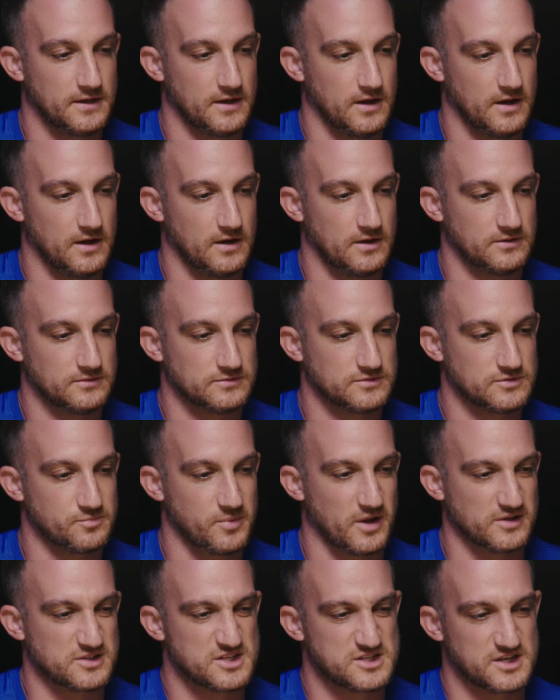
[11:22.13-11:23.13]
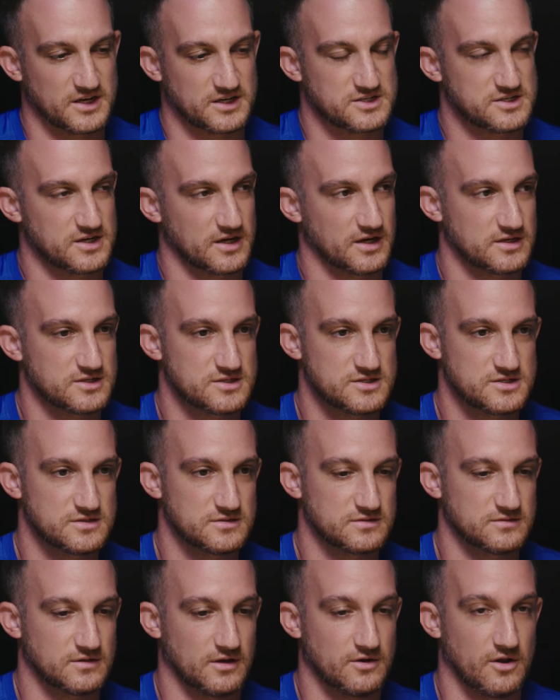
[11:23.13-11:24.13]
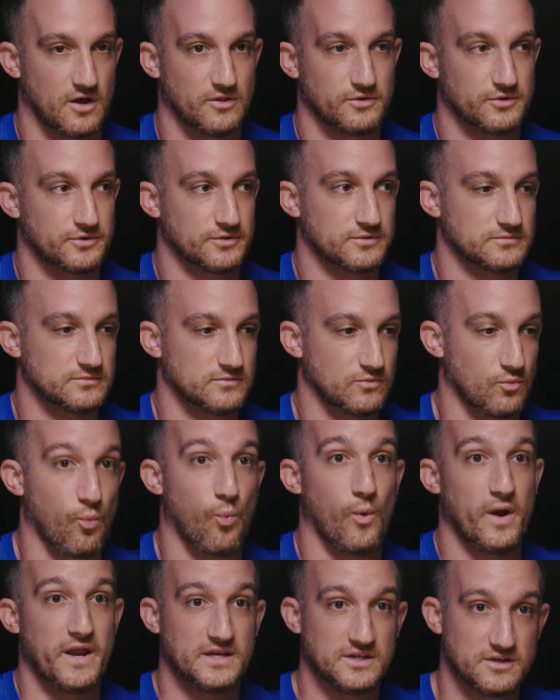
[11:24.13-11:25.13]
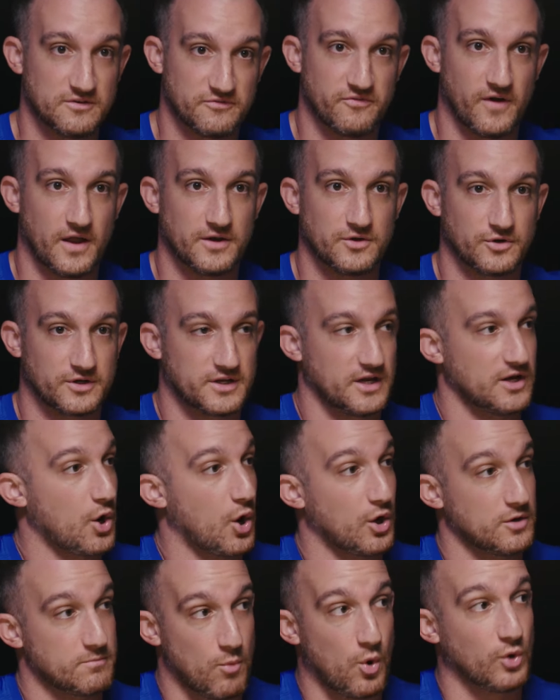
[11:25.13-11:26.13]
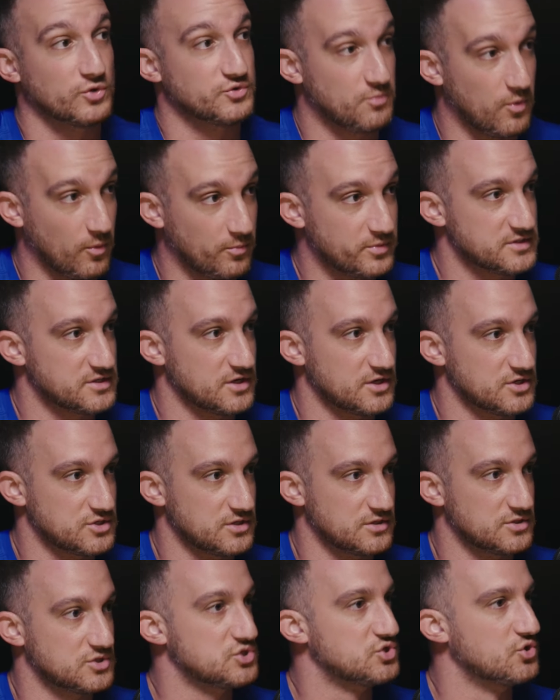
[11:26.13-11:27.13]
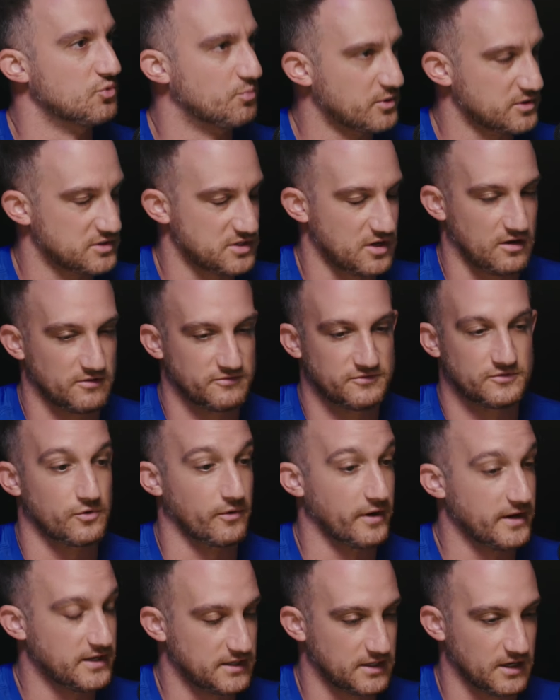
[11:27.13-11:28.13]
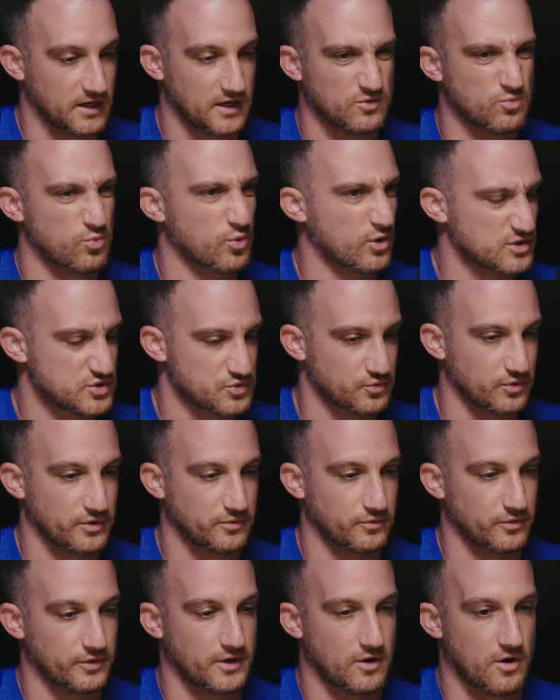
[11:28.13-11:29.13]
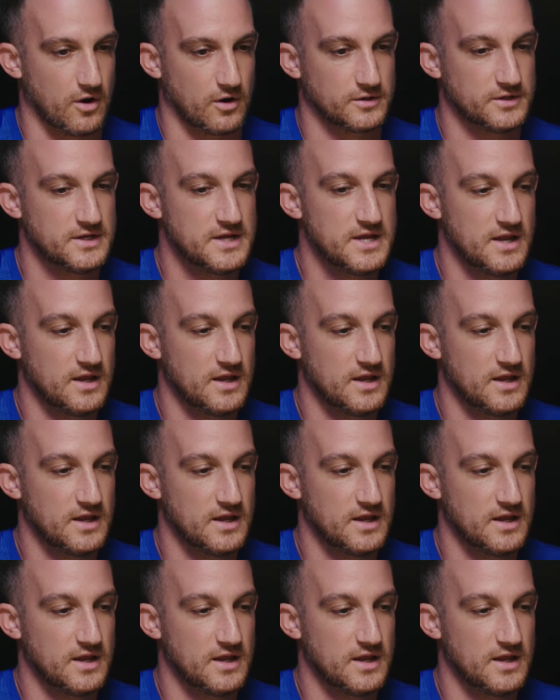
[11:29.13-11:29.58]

Uh, about six six, another wing defender, can guard multiple positions, super tough, great kid, works really, really hard.